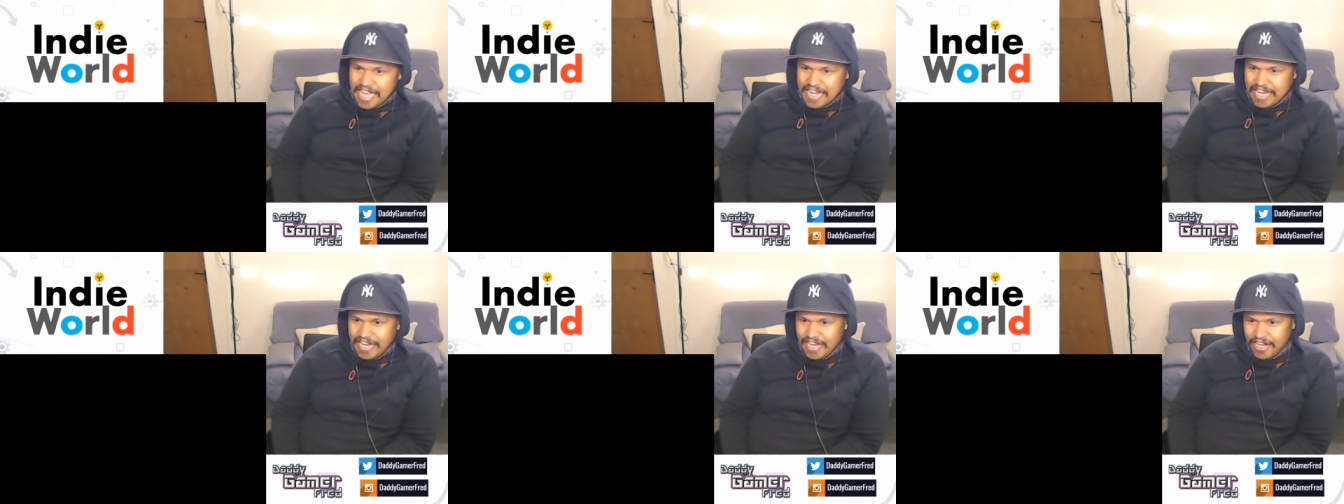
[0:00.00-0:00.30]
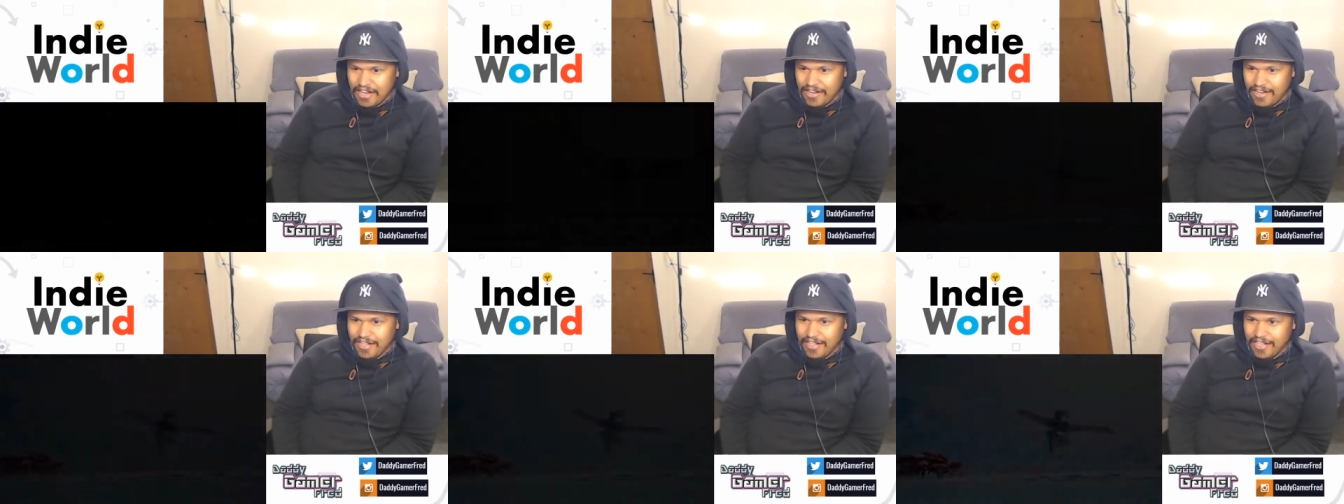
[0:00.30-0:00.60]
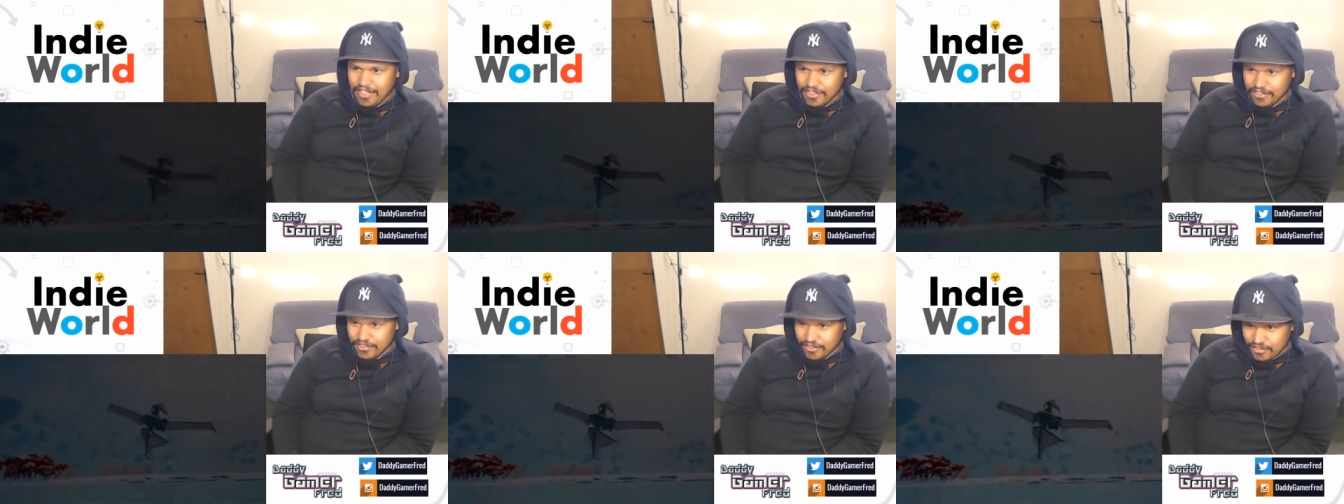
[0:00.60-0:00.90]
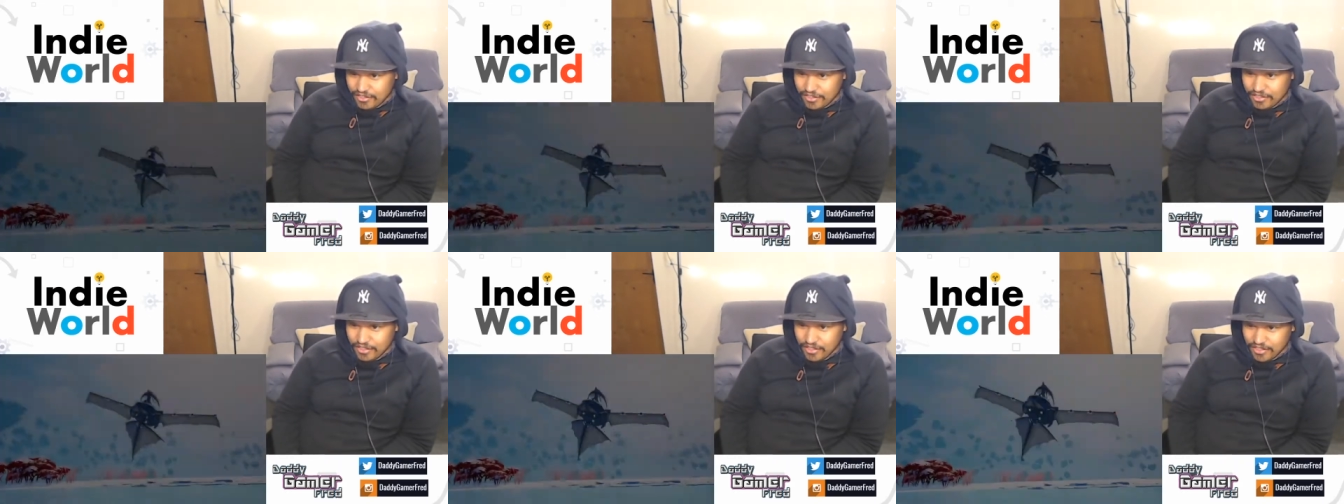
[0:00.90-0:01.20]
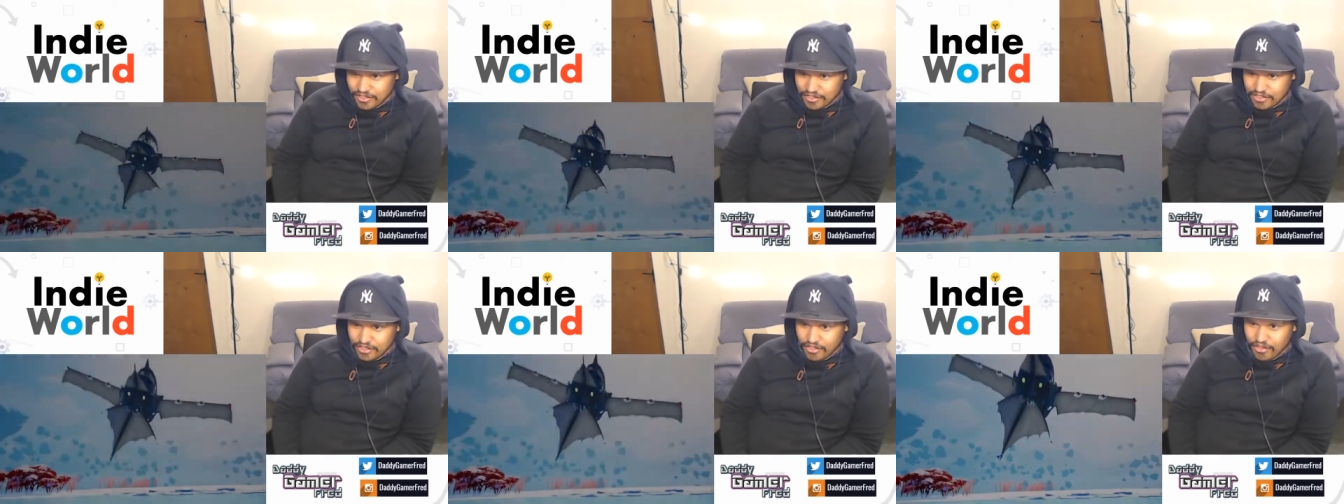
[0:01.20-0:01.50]
had it
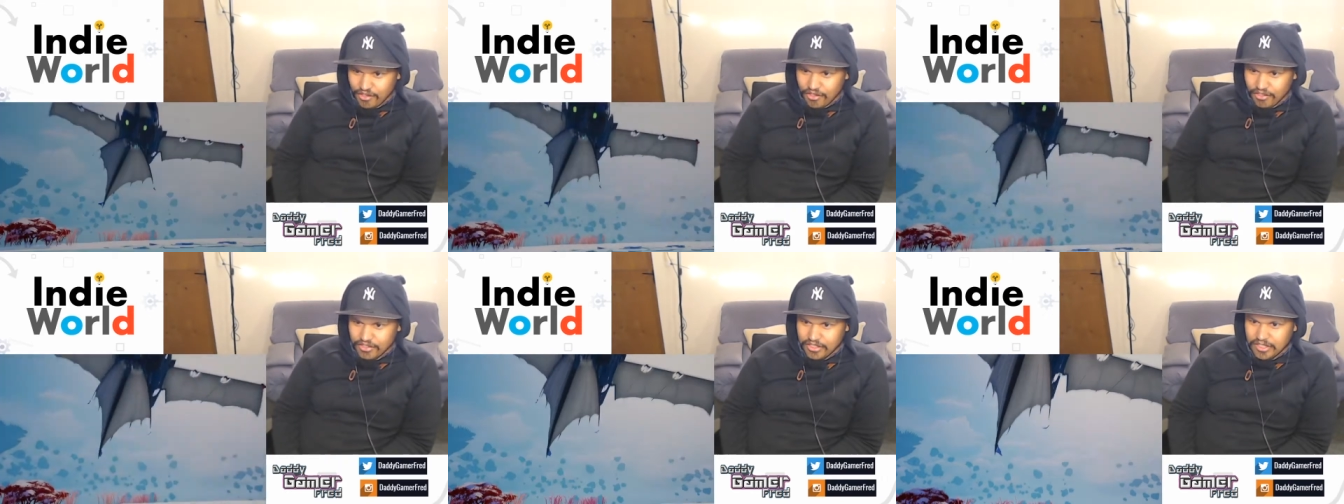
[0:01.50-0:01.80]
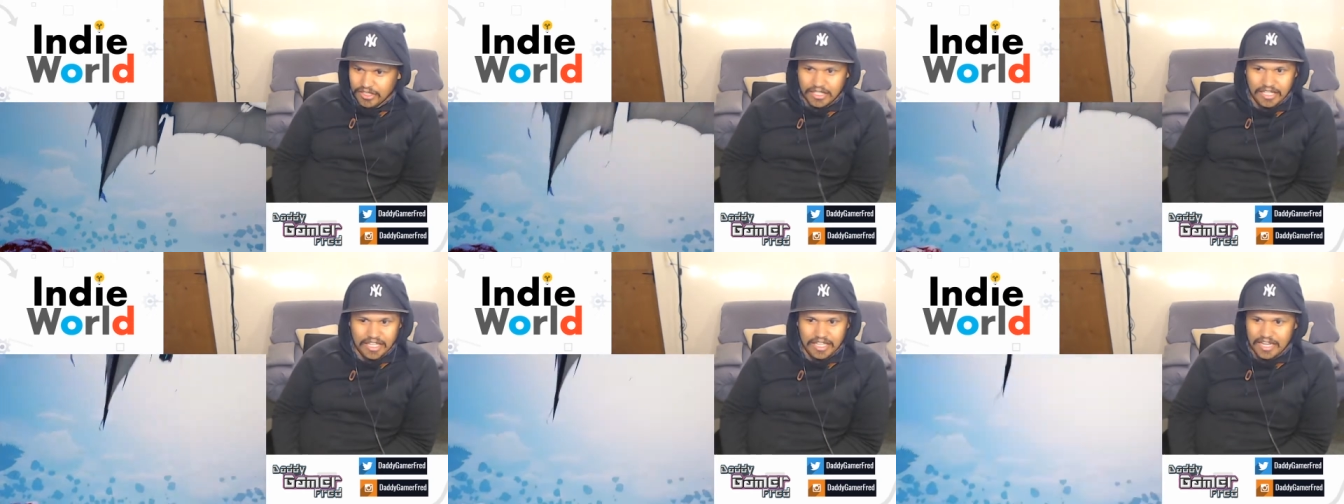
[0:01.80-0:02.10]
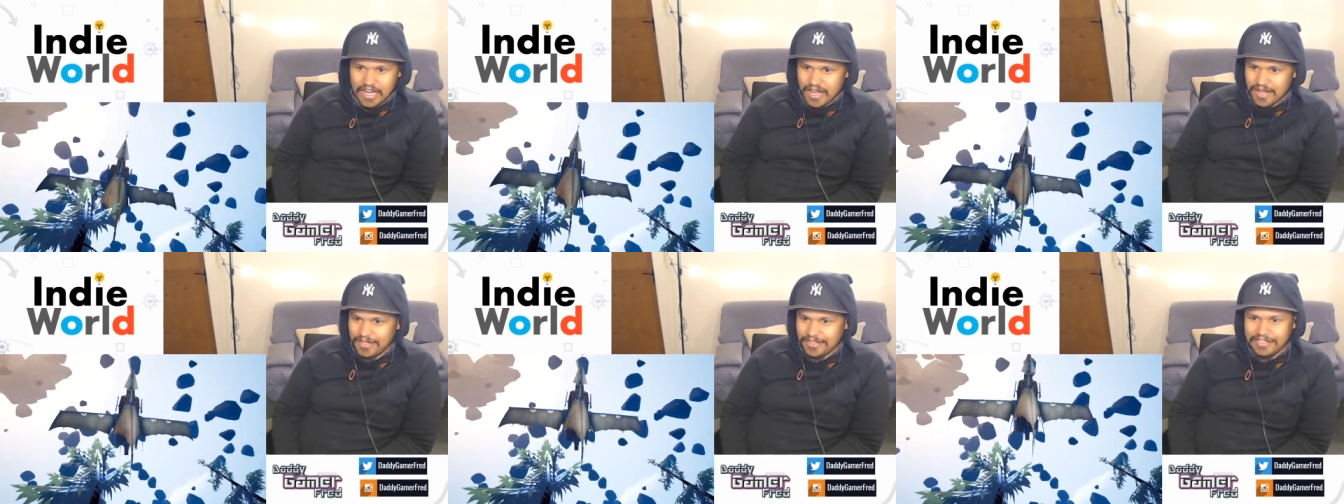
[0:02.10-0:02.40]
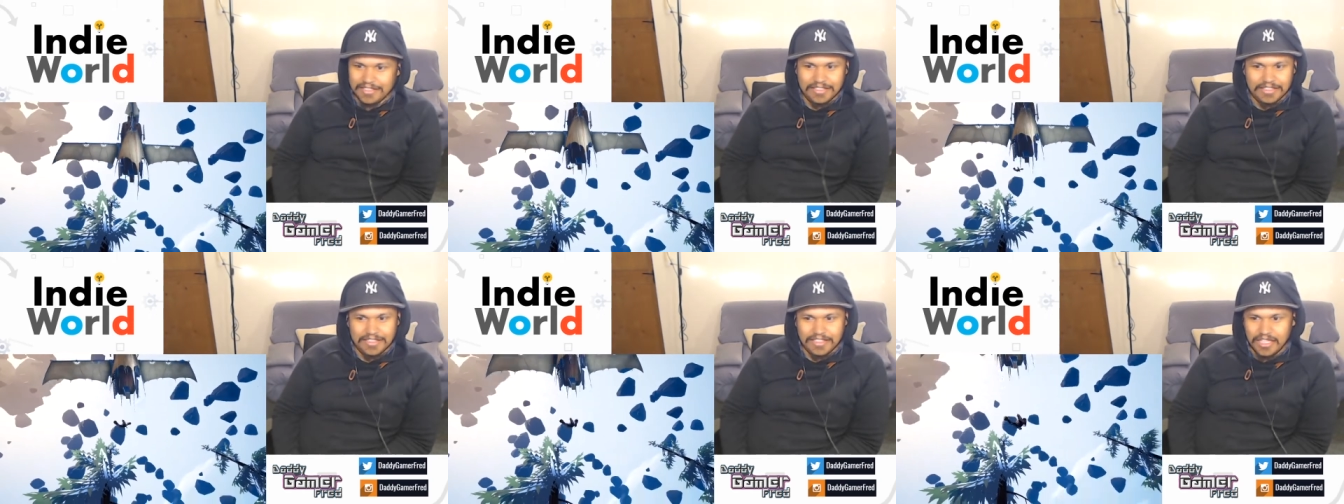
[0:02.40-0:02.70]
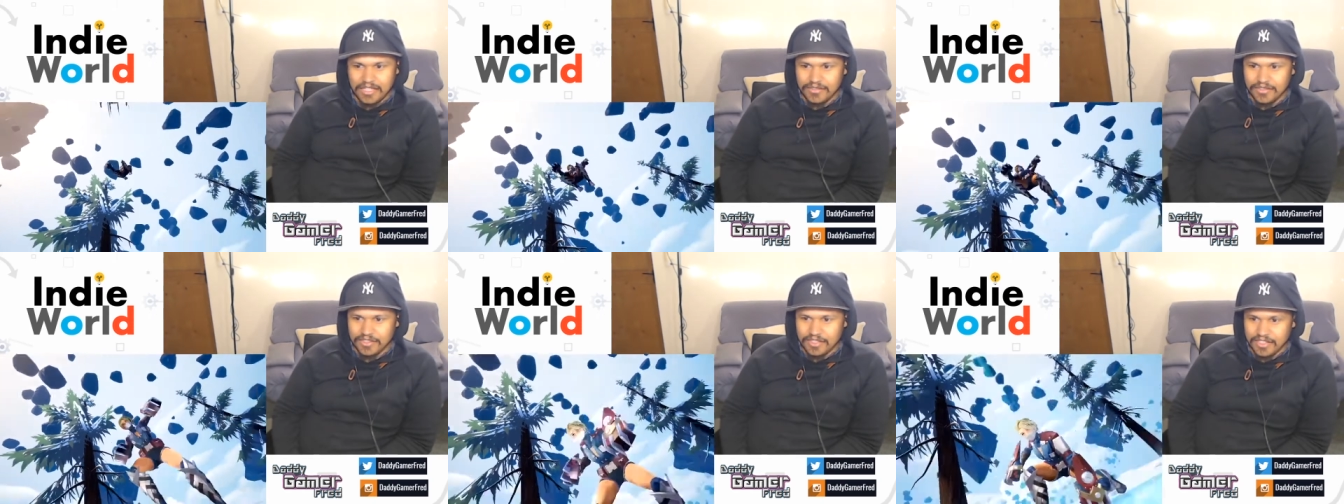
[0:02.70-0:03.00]
uninstalled, and I
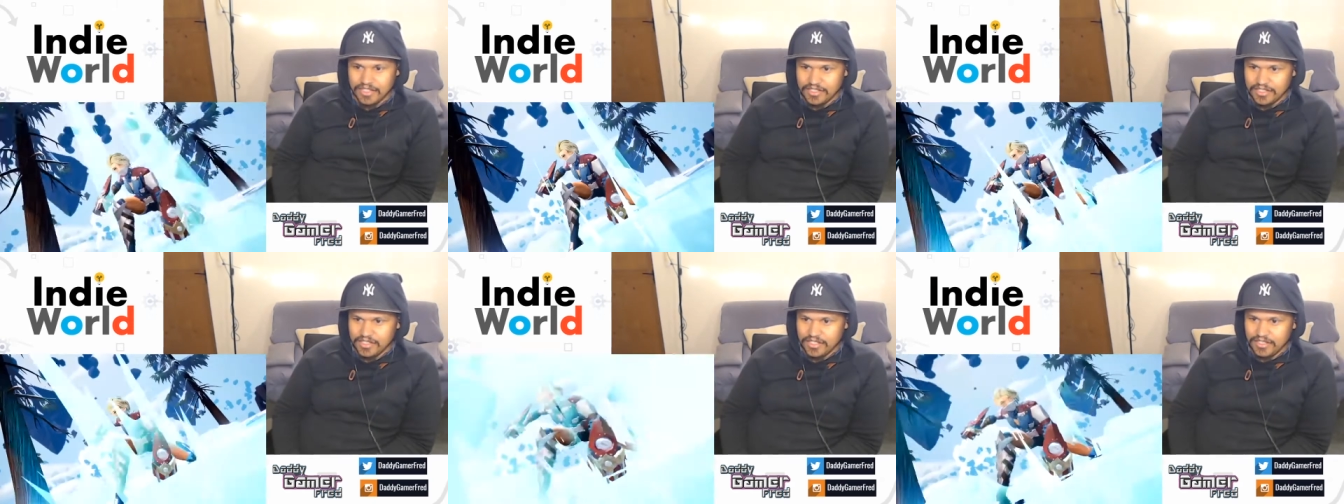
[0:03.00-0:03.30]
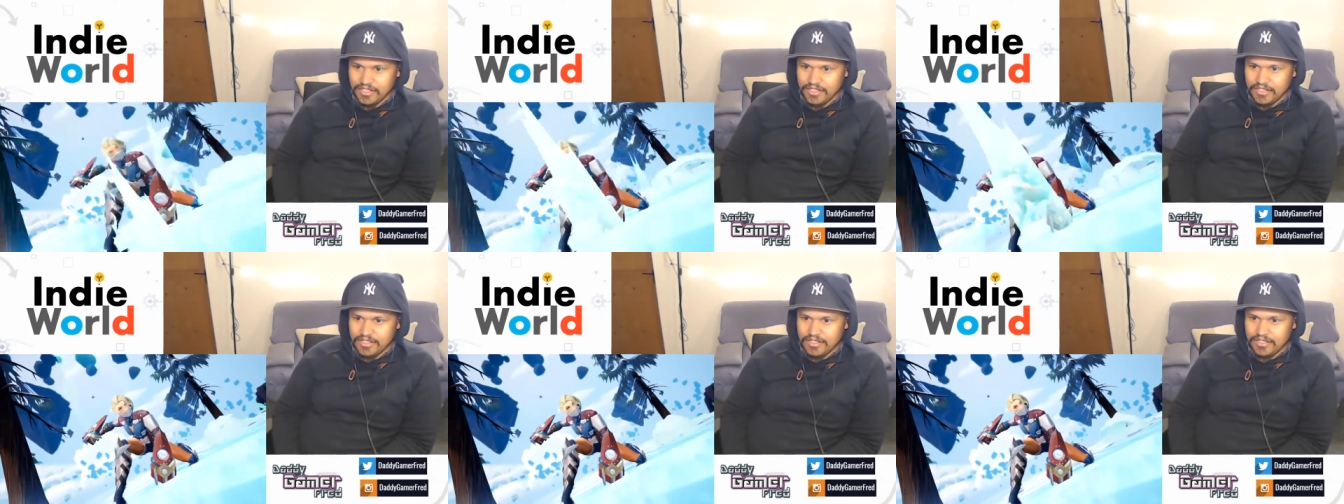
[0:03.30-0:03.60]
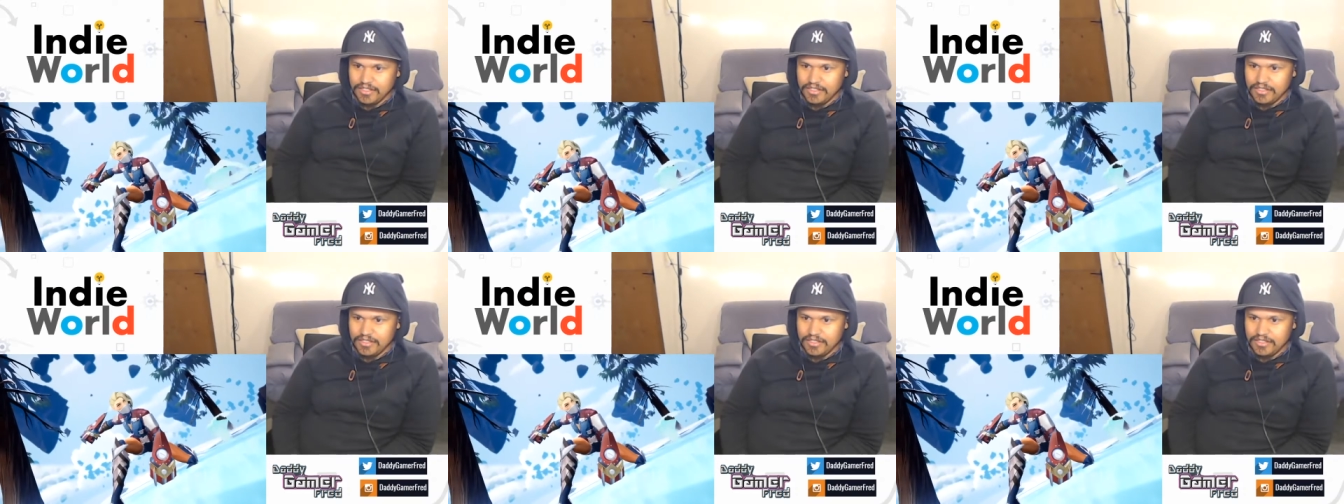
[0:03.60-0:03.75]
never touched it.